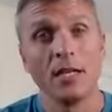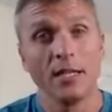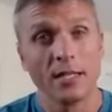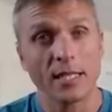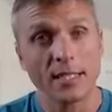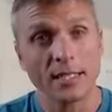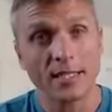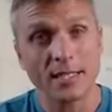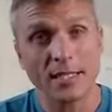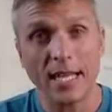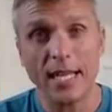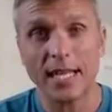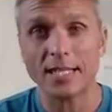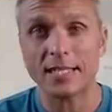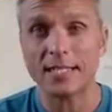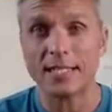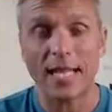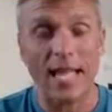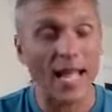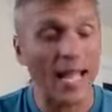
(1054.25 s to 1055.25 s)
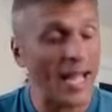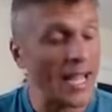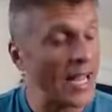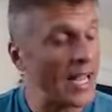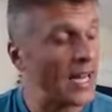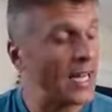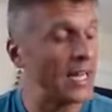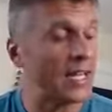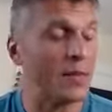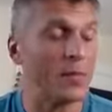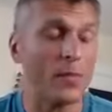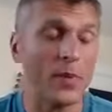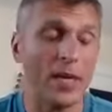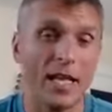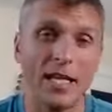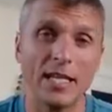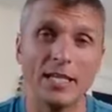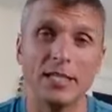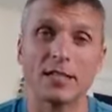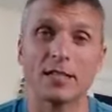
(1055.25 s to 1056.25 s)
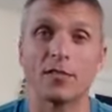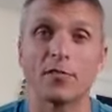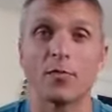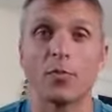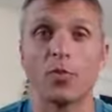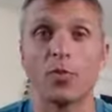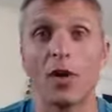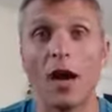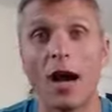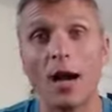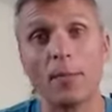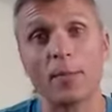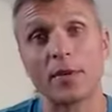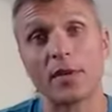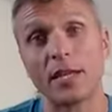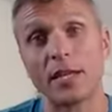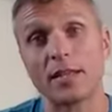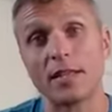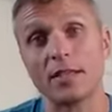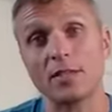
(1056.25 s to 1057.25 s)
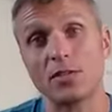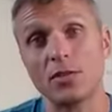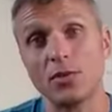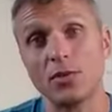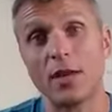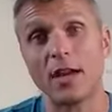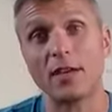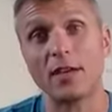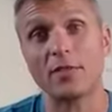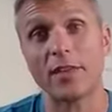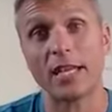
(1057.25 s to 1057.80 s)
The estate is any piece of property that you have